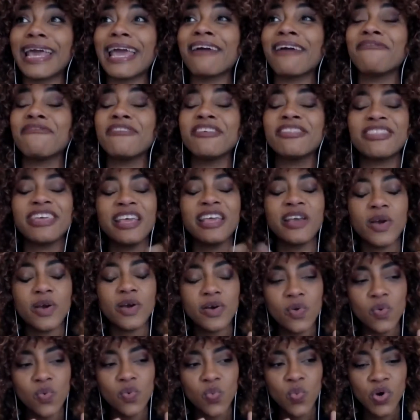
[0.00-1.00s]
everything
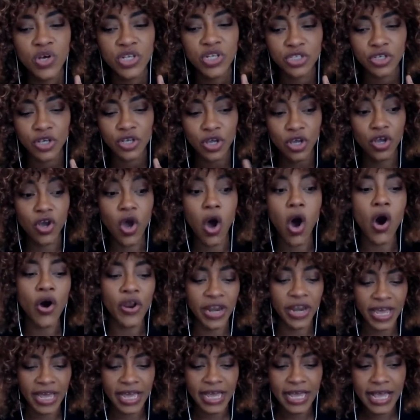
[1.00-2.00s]
was
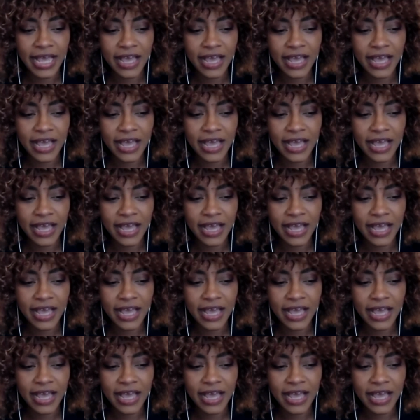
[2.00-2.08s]
gone.